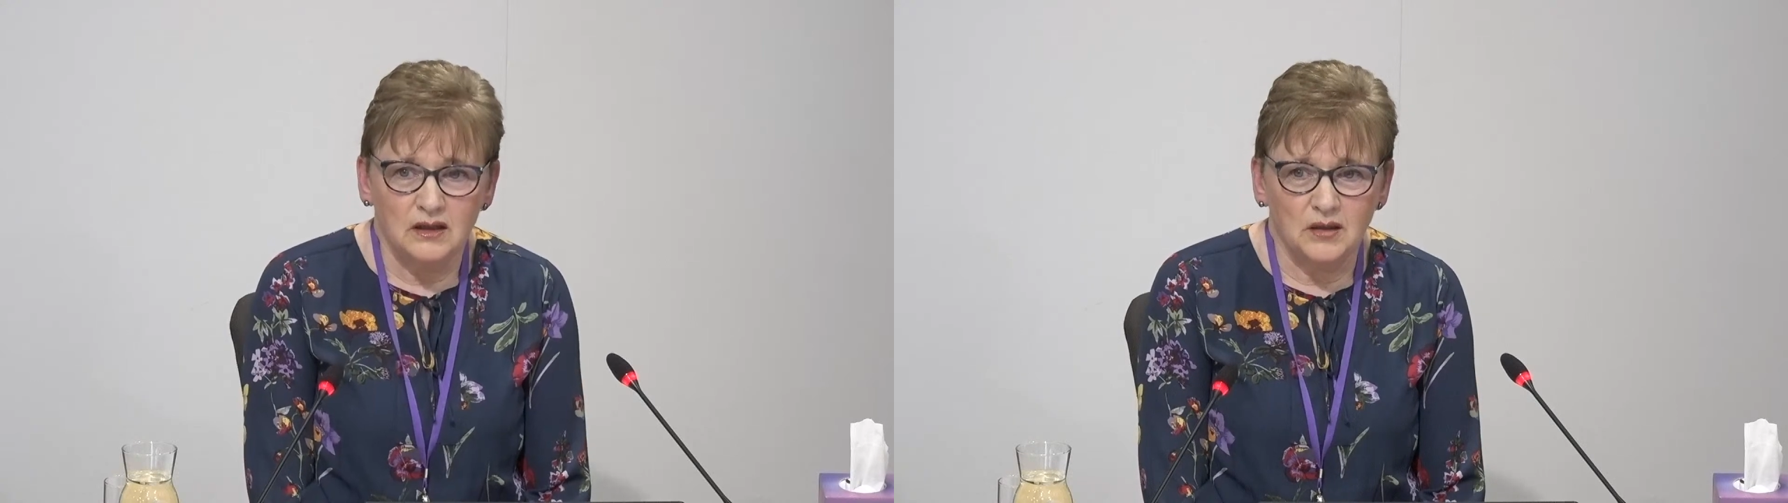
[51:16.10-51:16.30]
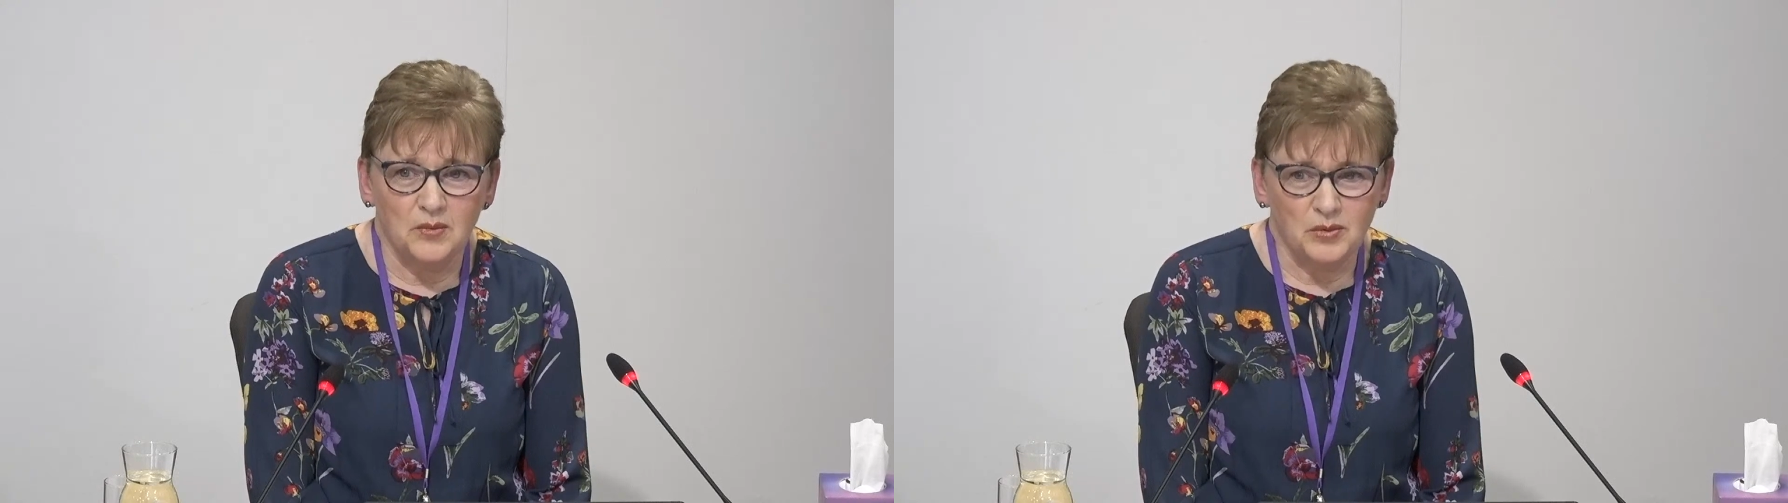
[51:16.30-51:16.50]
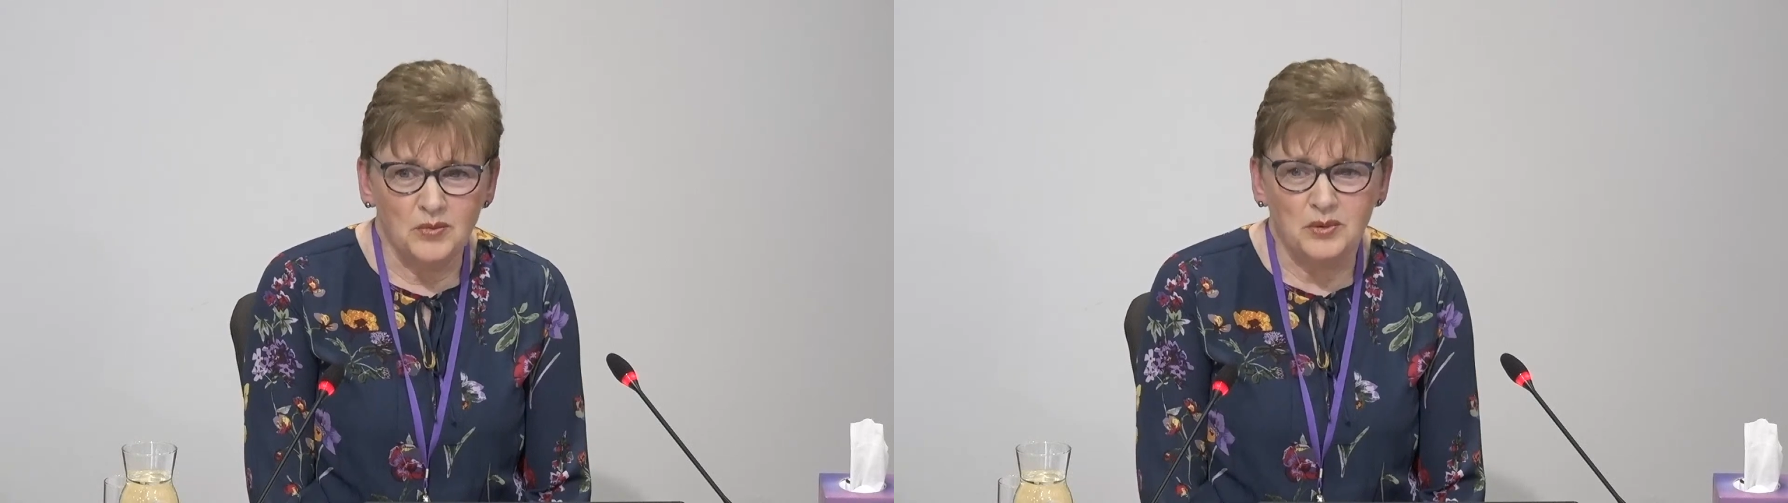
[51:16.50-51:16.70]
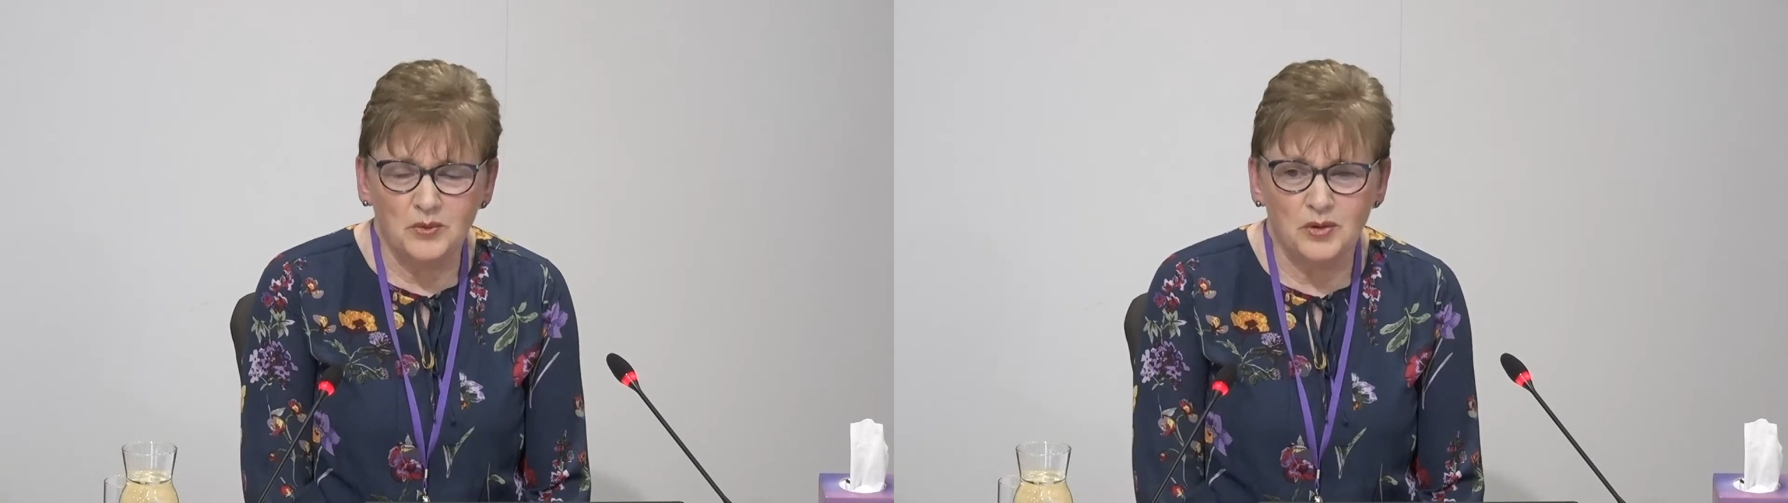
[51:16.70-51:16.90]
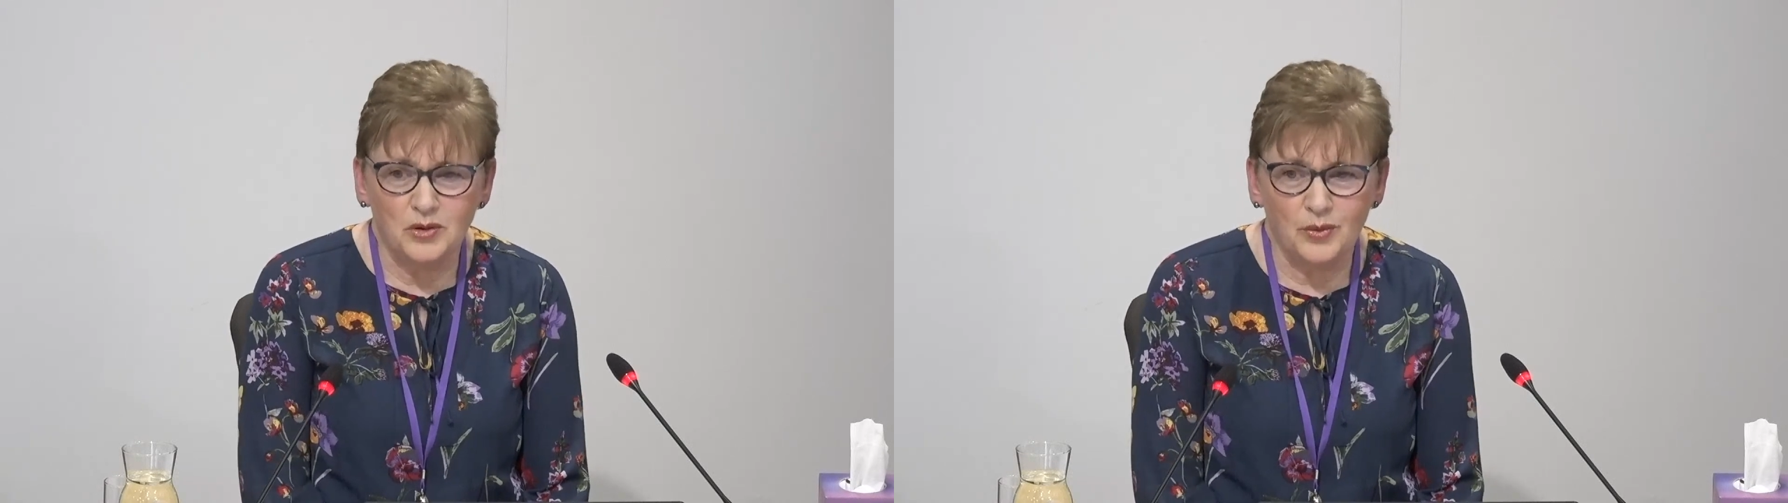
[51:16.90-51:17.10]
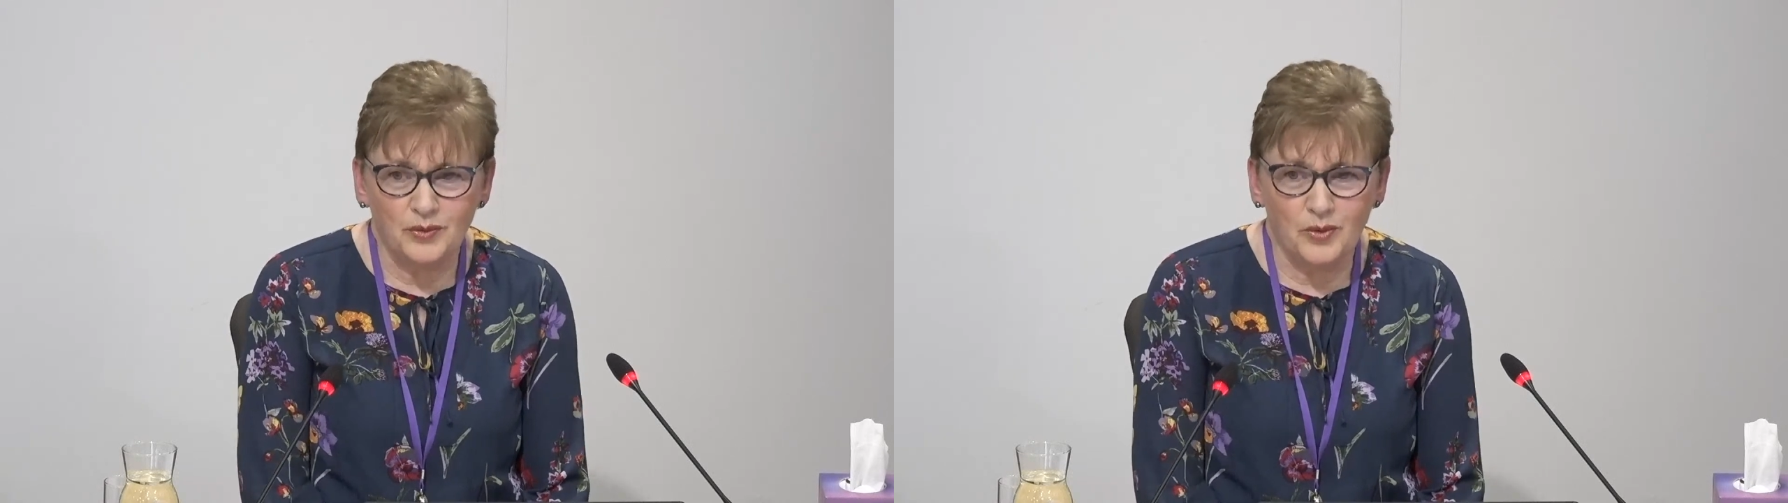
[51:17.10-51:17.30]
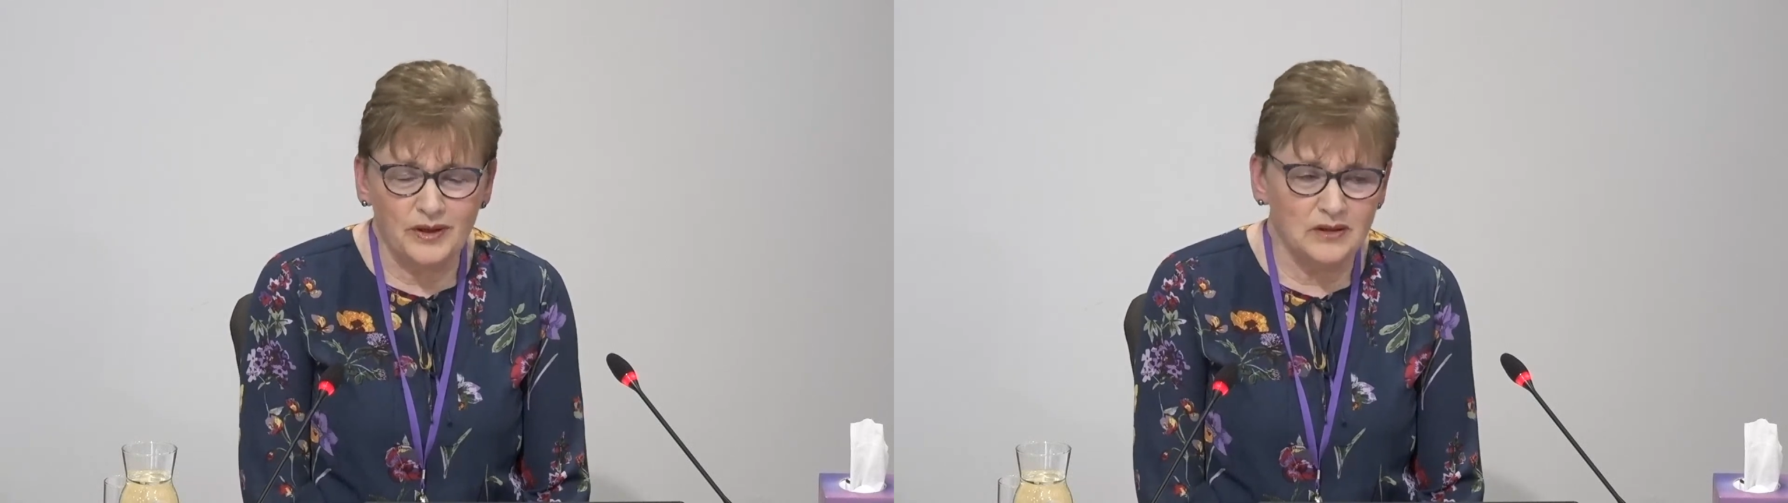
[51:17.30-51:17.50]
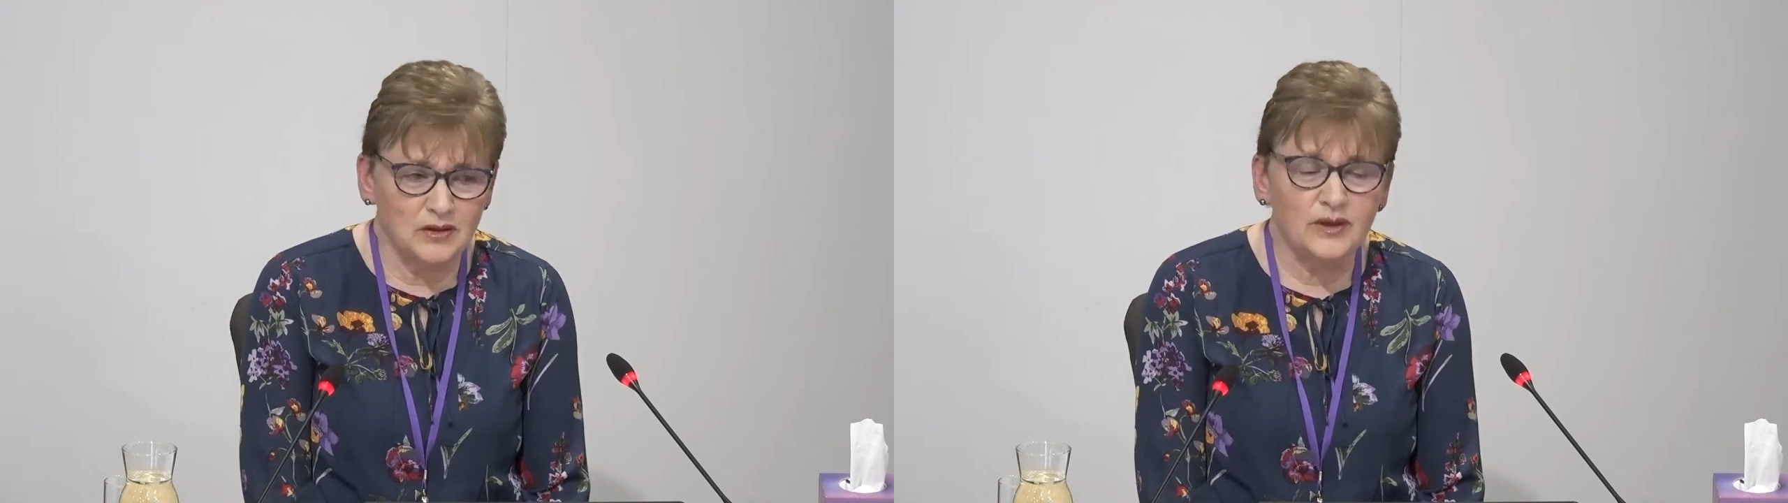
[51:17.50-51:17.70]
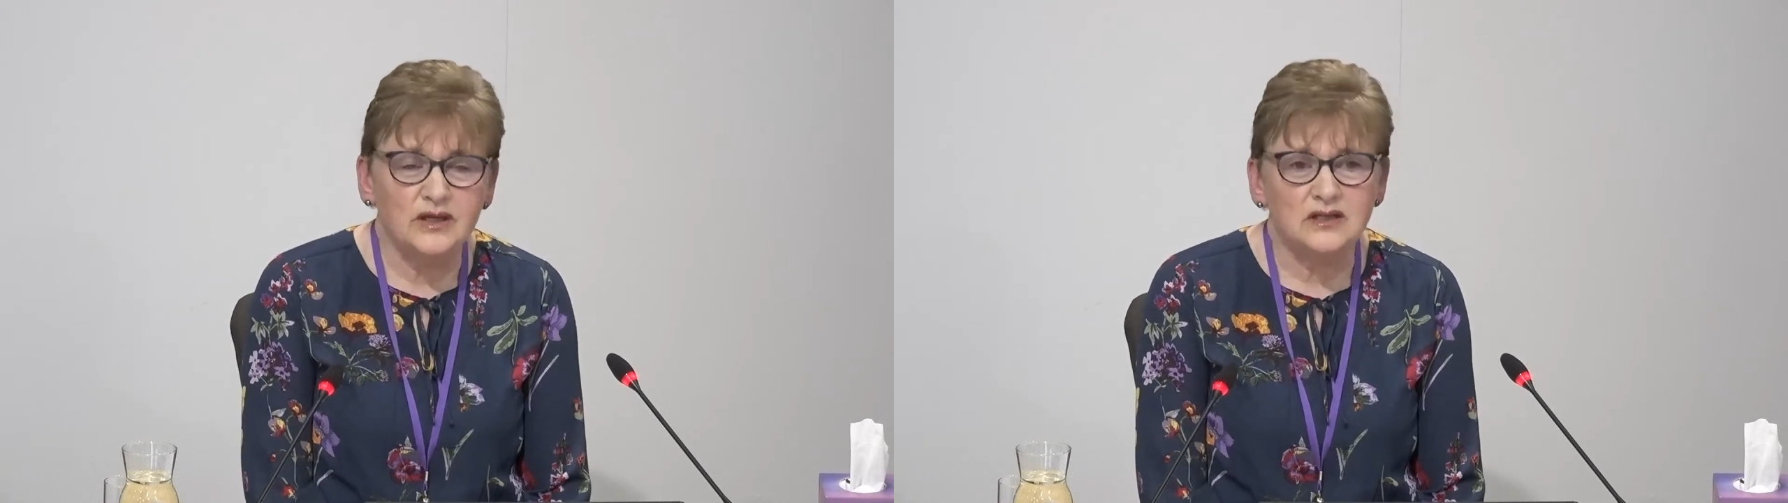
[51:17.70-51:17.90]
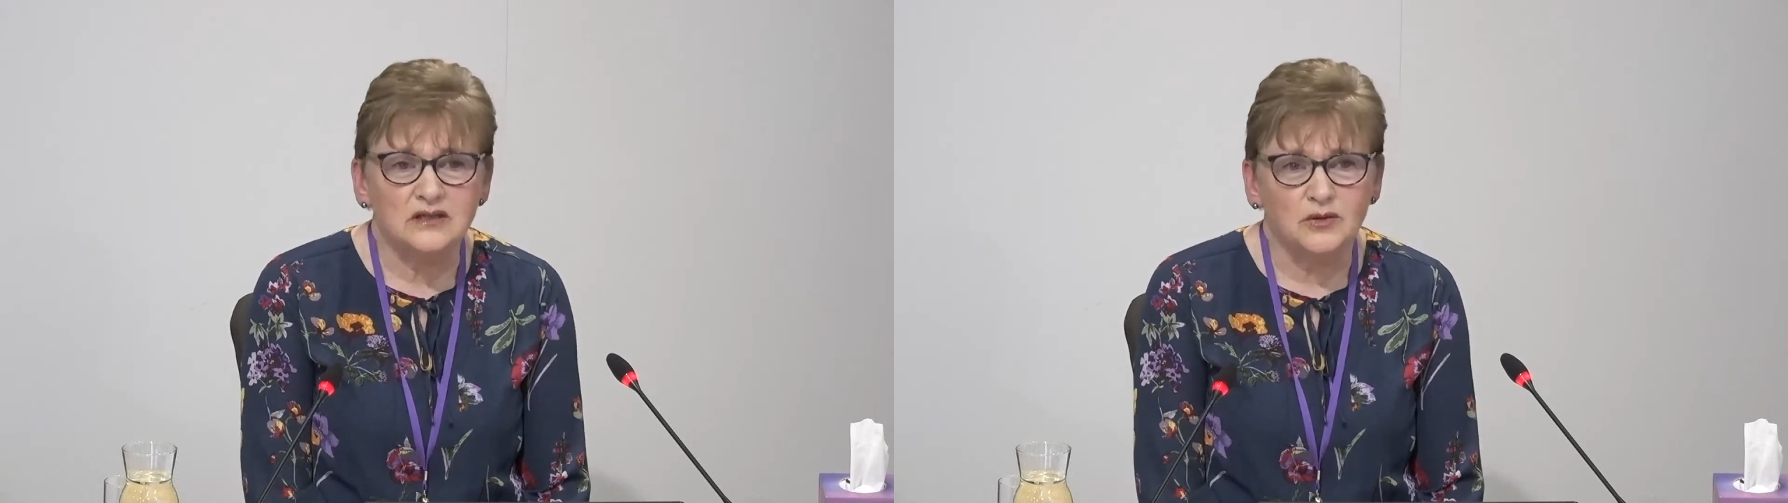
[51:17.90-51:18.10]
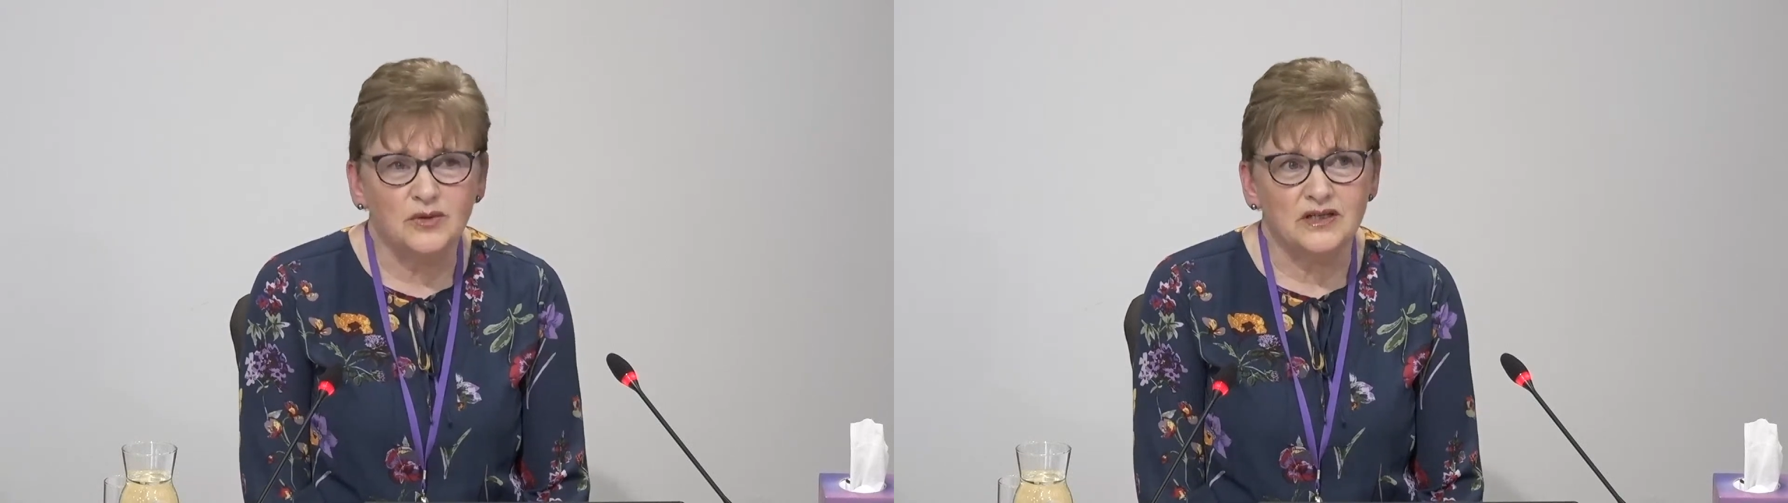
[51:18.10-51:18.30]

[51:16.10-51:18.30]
Well, quite